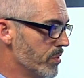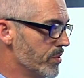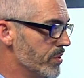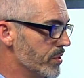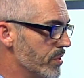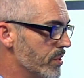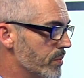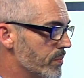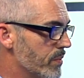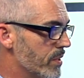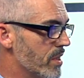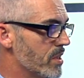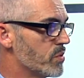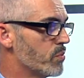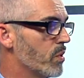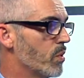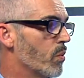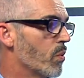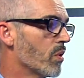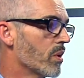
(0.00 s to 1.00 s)
do is
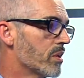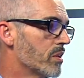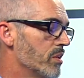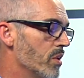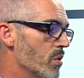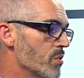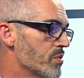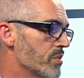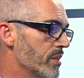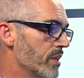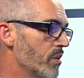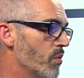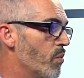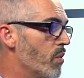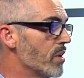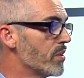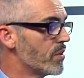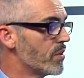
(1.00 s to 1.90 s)
we'll work closely with